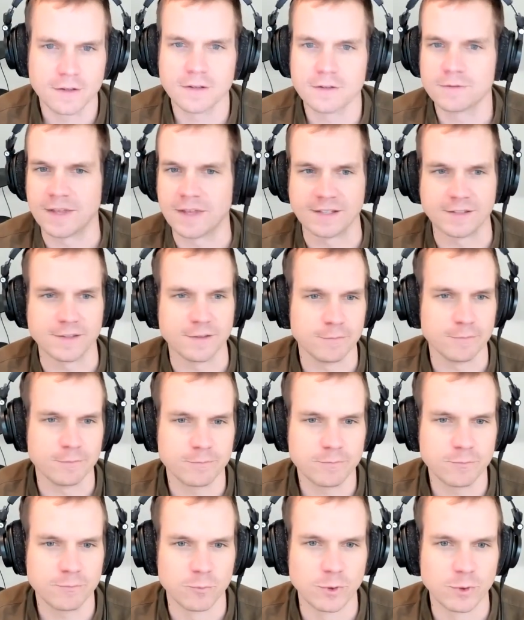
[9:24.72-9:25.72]
That
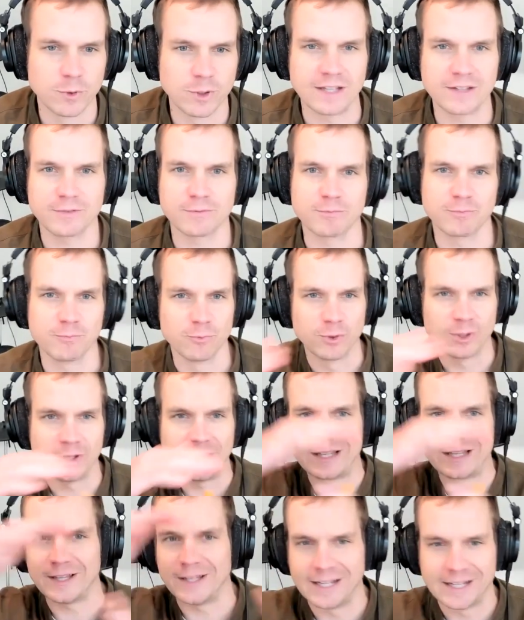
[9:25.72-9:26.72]
really, really
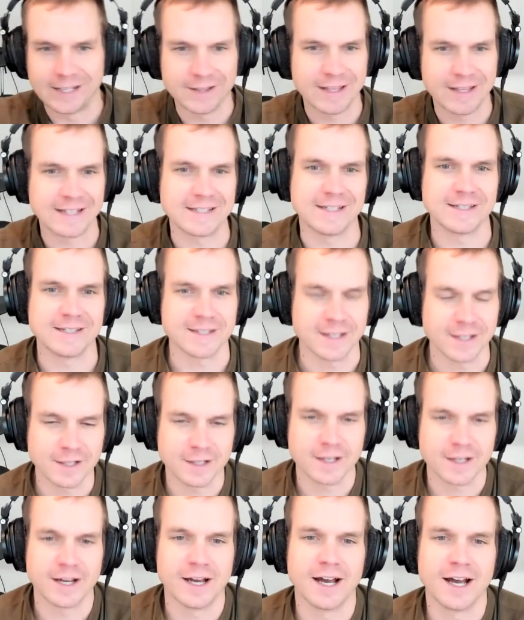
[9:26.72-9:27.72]
clean. That's easy.
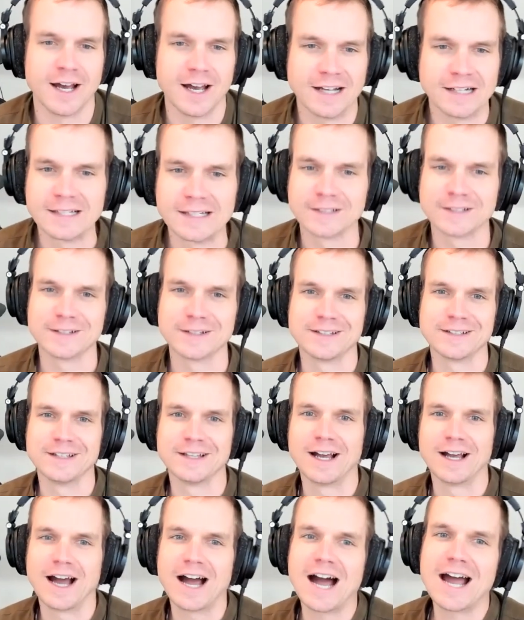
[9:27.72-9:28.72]
I
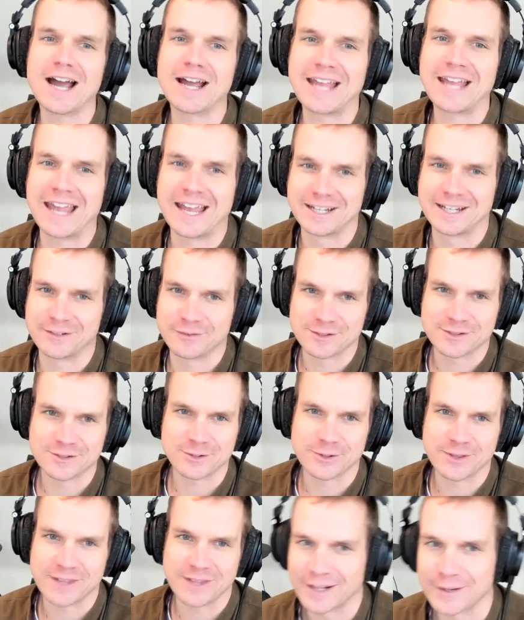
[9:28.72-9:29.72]
can't even
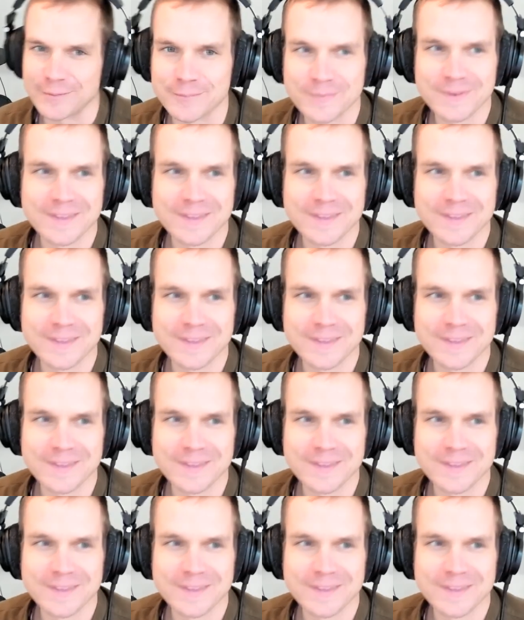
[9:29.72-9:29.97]
screw that up.